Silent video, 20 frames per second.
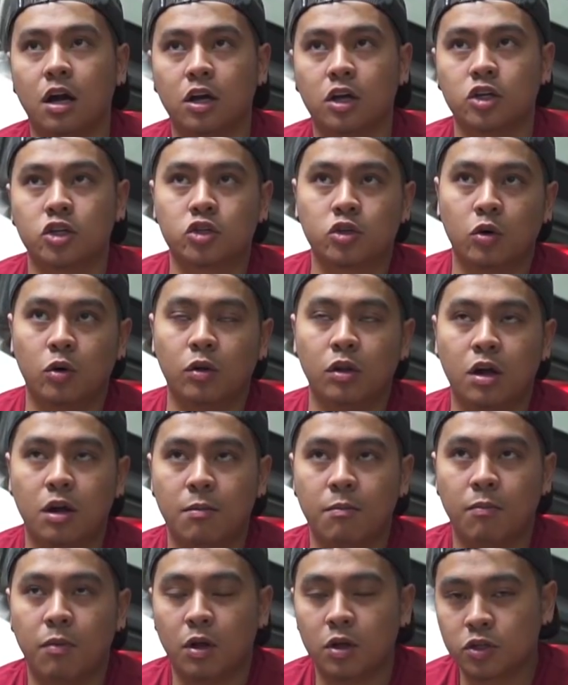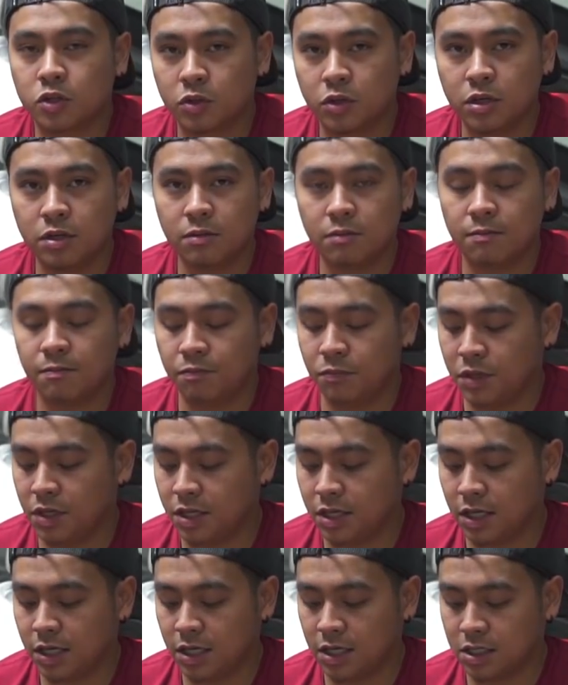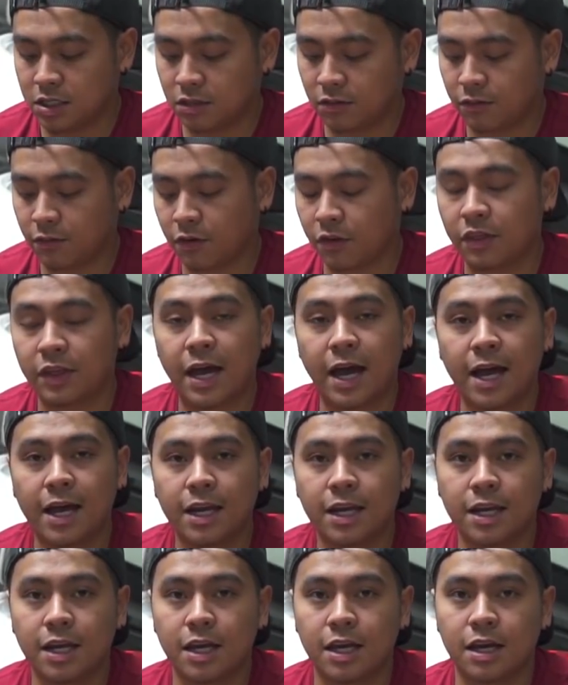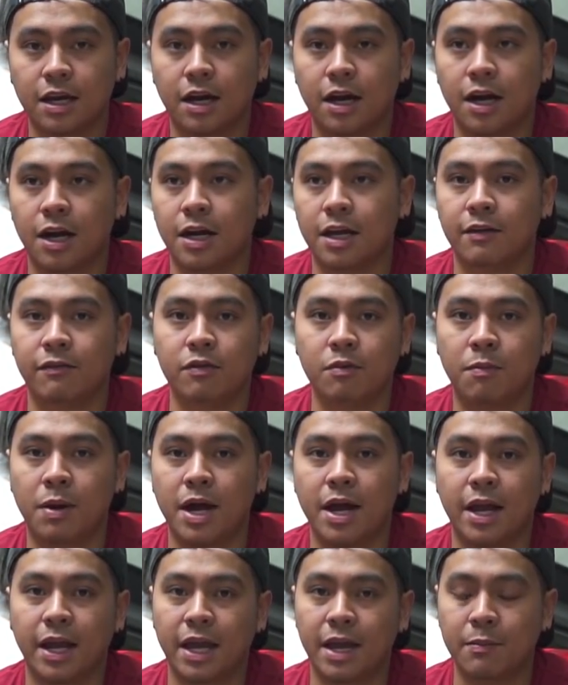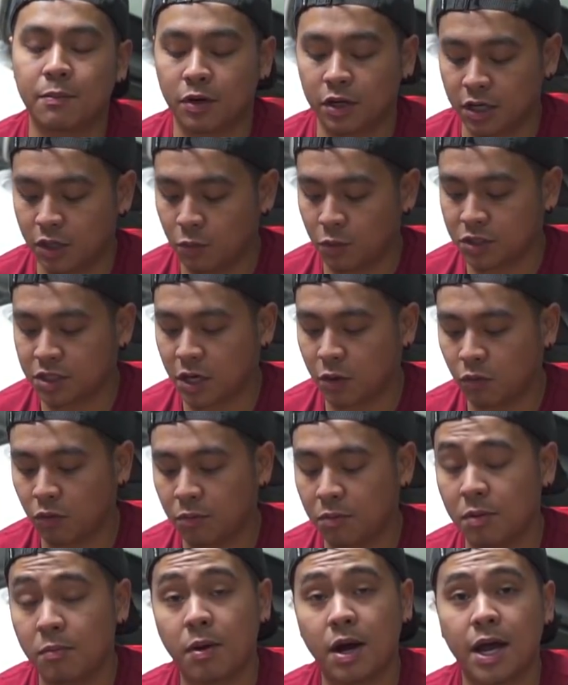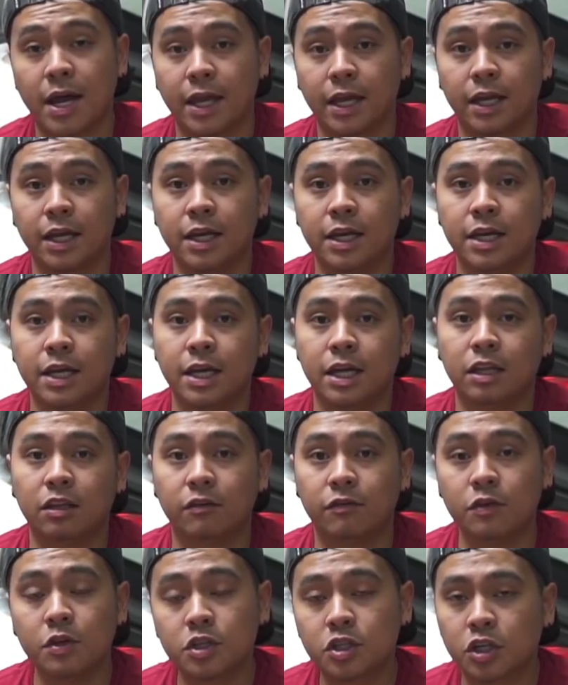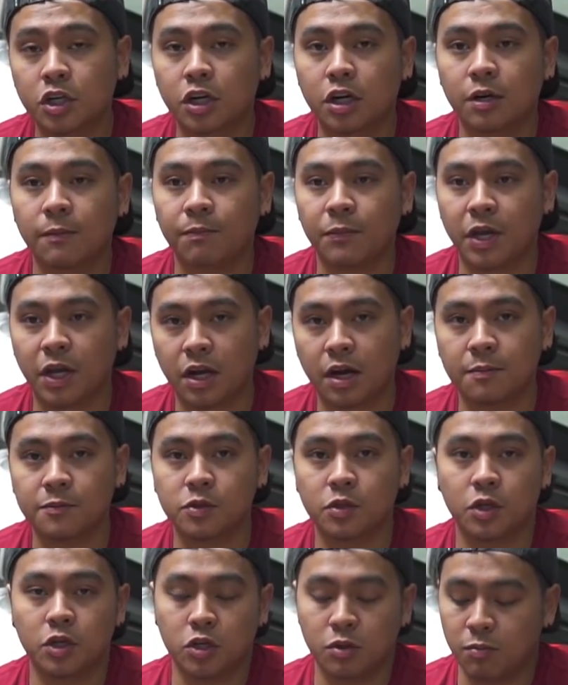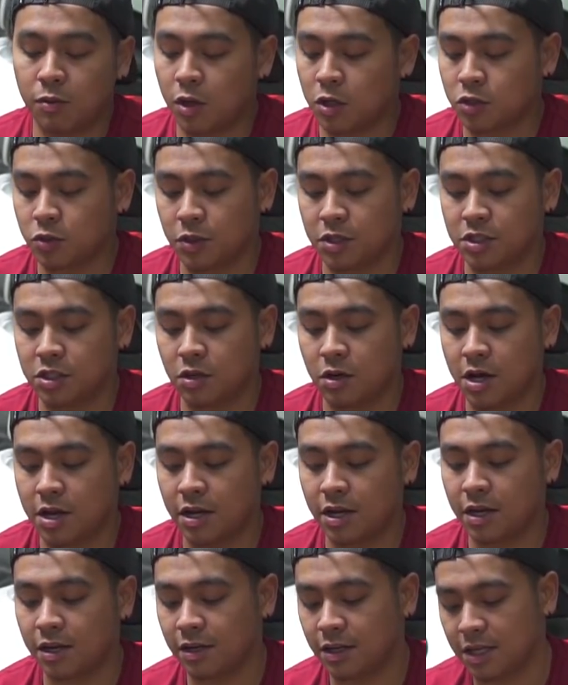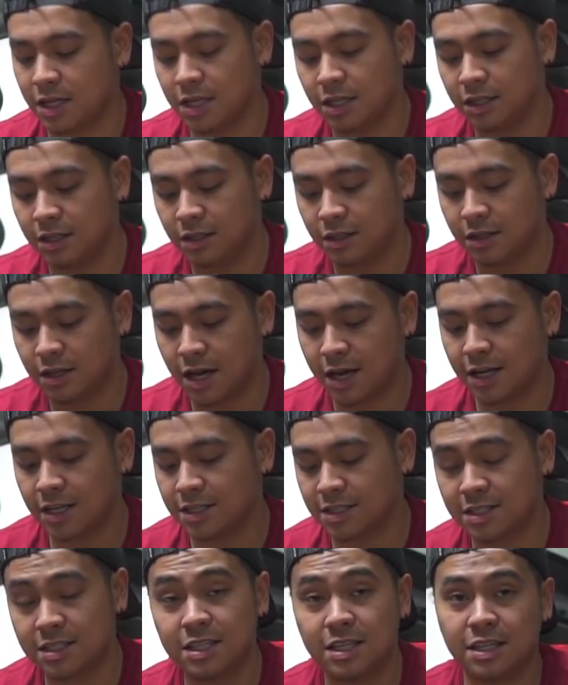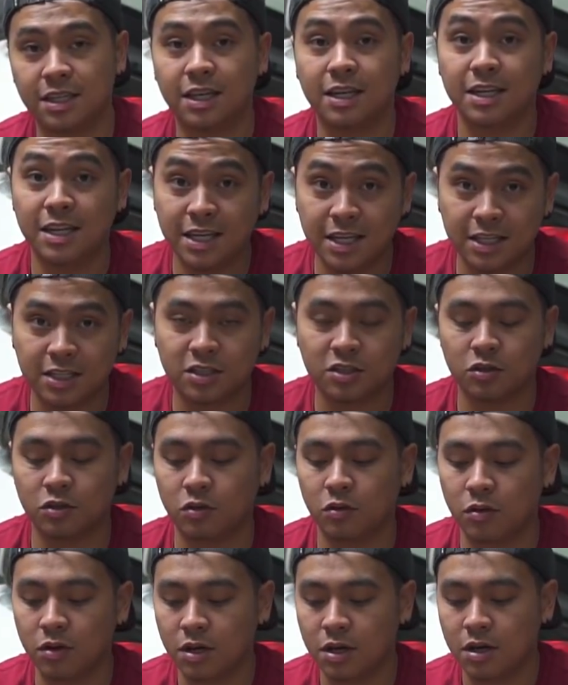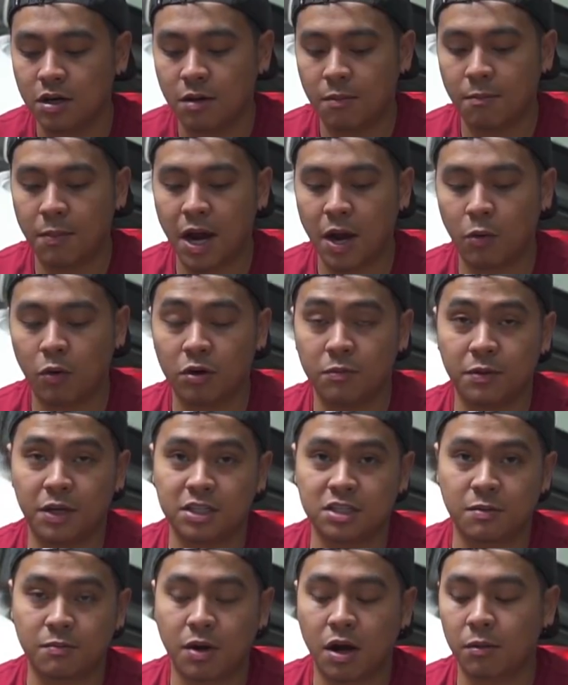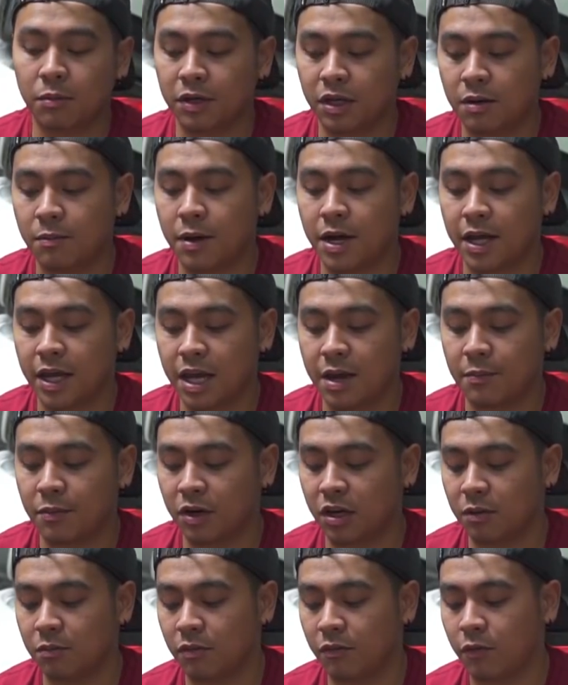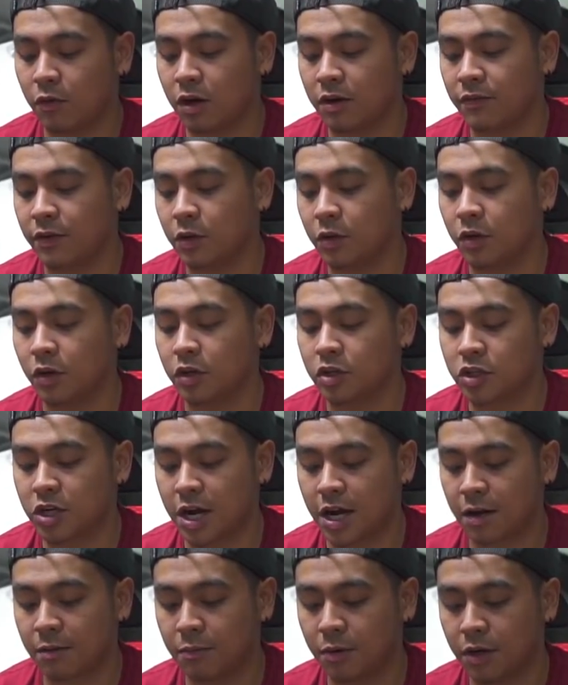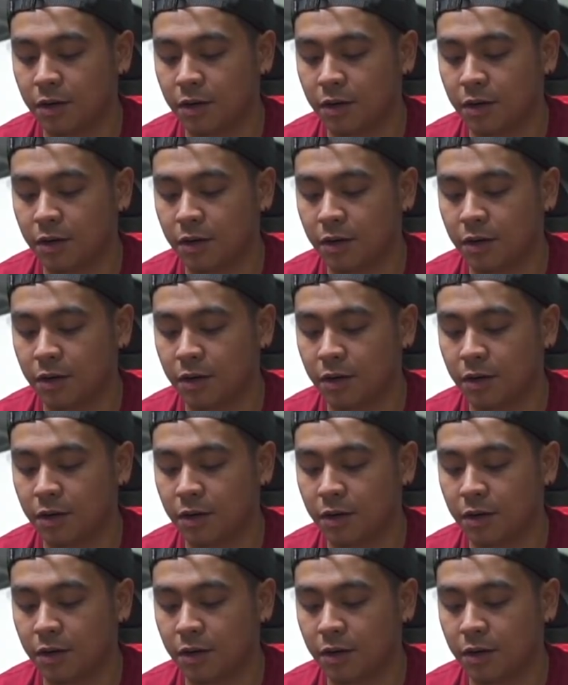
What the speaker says: control arm ball joint because for that, if you buy a camber kit, which I will be buying in the future, it comes with a new ball joint, so I didn't see the need to buy one because I'm probably gonna buy a camber kit before I even go to the track.